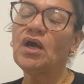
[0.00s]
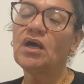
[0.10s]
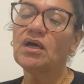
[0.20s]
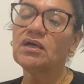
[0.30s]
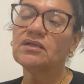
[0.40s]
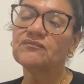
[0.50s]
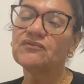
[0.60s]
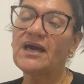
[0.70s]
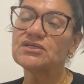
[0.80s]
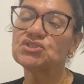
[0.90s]
of
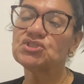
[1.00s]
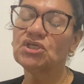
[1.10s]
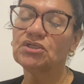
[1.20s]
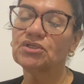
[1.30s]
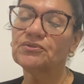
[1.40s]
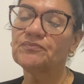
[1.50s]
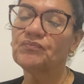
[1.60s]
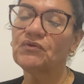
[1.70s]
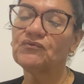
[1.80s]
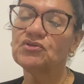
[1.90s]
last year,
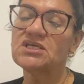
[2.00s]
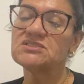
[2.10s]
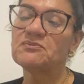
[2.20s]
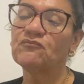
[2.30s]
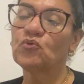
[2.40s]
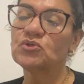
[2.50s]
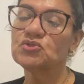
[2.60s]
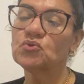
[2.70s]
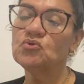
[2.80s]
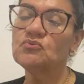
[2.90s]
a few days before
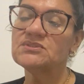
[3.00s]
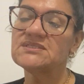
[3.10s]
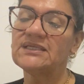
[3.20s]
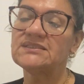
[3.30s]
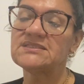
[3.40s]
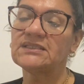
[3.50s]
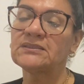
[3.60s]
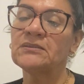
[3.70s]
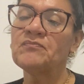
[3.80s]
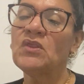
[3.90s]
school was
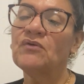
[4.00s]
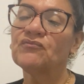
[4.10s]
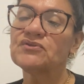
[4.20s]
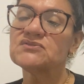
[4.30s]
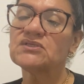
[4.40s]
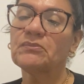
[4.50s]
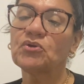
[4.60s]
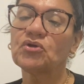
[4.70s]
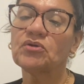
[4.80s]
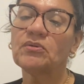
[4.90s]
ending for the
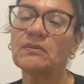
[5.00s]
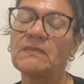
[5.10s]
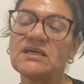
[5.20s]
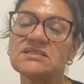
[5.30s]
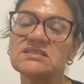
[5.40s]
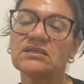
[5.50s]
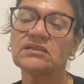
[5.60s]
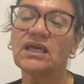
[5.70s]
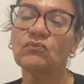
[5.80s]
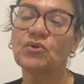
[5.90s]
summer, my son
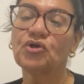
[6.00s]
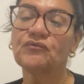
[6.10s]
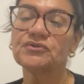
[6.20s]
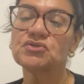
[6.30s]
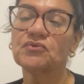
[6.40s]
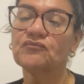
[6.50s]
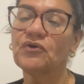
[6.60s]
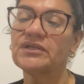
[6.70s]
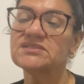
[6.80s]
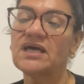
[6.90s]
had went over to a
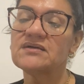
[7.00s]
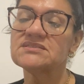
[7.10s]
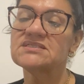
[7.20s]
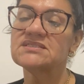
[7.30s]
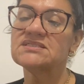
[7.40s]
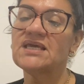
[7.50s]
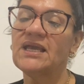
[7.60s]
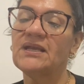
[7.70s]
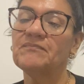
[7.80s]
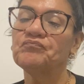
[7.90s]
friend's house to
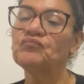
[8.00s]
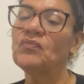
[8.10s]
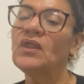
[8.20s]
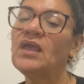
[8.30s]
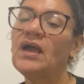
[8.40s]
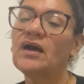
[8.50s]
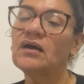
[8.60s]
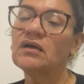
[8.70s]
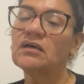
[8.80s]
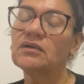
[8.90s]
stay.
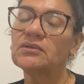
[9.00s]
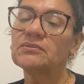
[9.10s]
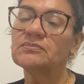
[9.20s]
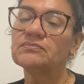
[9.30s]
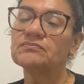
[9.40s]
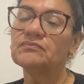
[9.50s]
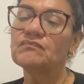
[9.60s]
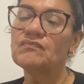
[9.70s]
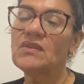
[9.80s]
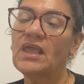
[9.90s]

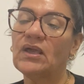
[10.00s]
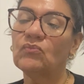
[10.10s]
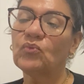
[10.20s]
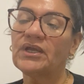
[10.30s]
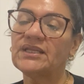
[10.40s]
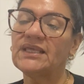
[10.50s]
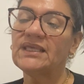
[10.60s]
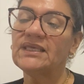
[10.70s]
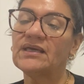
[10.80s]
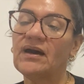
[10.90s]
And when
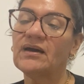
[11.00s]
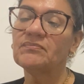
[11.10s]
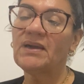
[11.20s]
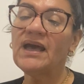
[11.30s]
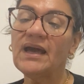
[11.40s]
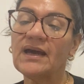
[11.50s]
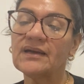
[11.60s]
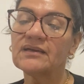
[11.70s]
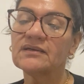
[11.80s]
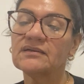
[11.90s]
he got
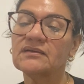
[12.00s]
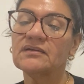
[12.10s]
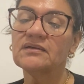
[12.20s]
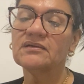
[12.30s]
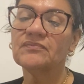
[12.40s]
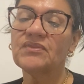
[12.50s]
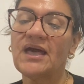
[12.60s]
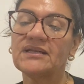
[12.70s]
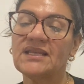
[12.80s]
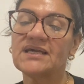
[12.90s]
back
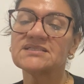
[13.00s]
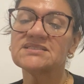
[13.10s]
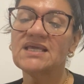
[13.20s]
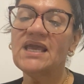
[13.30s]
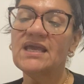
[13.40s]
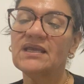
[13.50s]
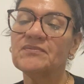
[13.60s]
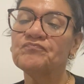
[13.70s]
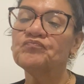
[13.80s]
that next day,